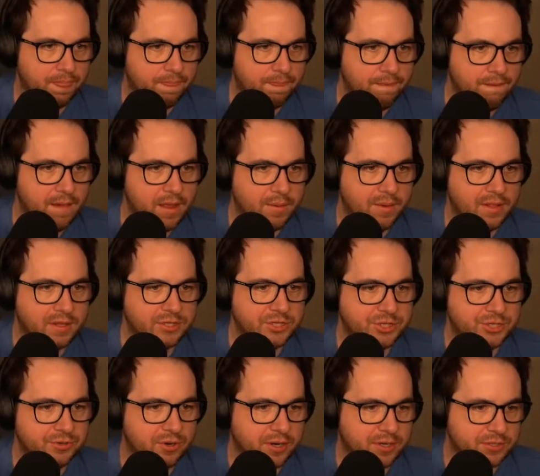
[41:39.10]
Anyway, let's just
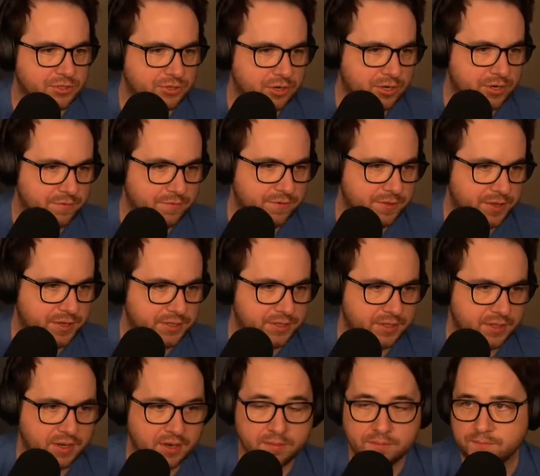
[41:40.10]
do our constructor for this, and
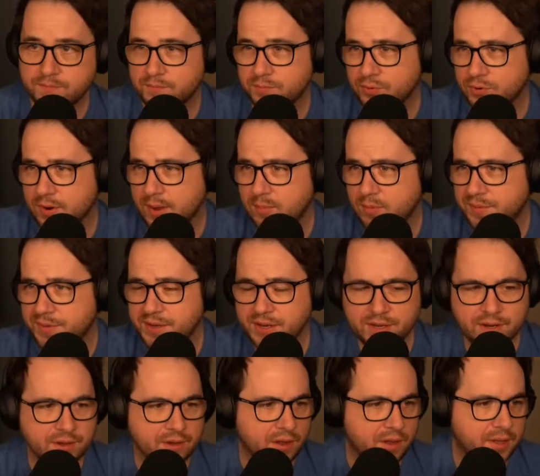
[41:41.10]
then I'll probably need to
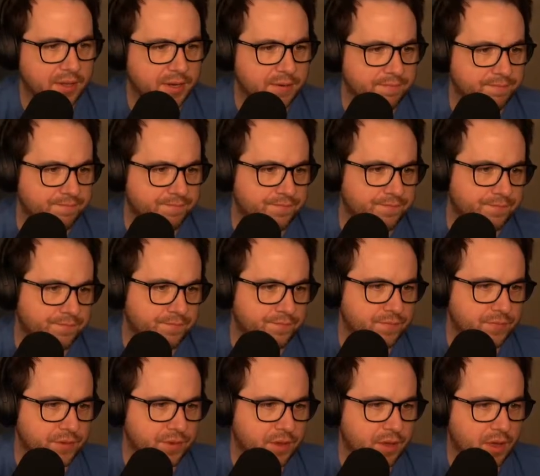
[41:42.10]
call it.
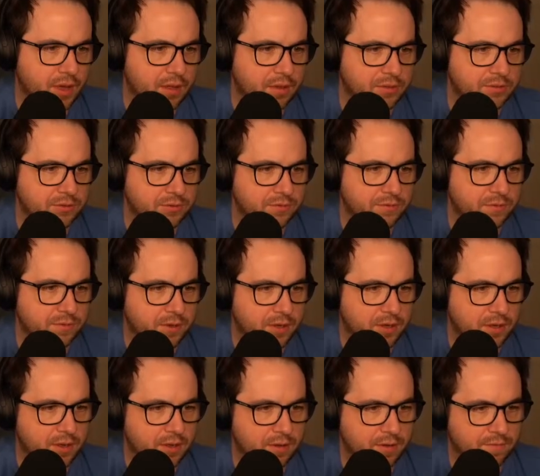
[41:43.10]
I'll do
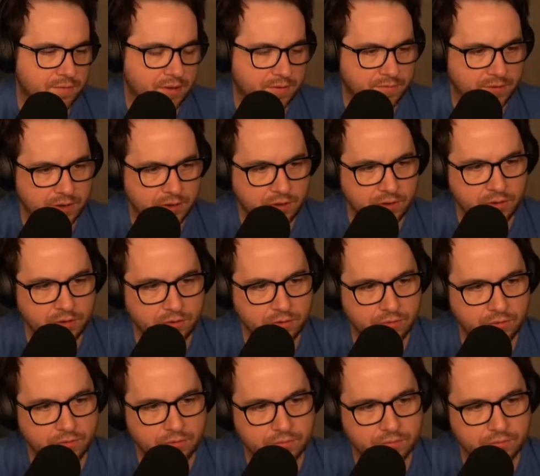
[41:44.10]
fn new,